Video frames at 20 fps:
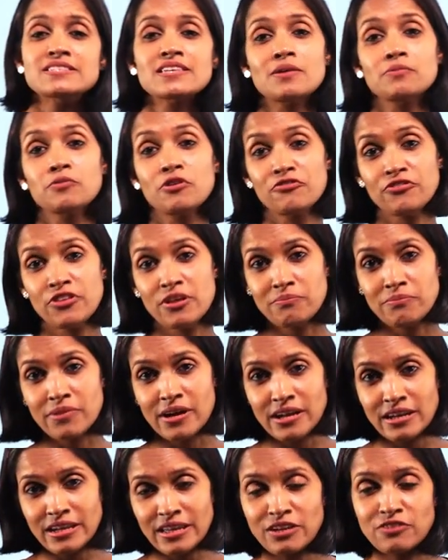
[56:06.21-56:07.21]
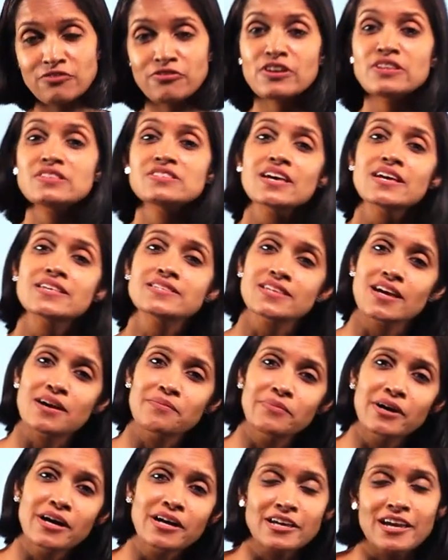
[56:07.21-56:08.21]
some of them are liquids, and
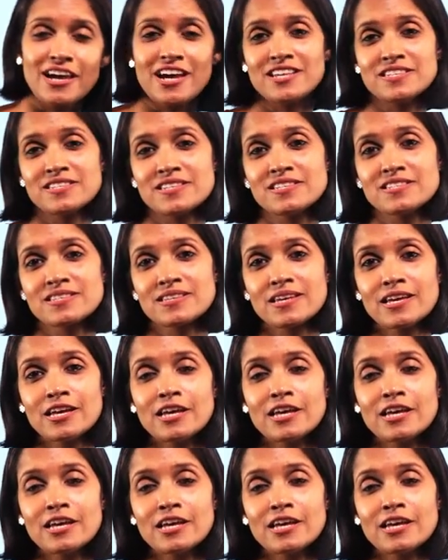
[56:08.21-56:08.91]
some are gases.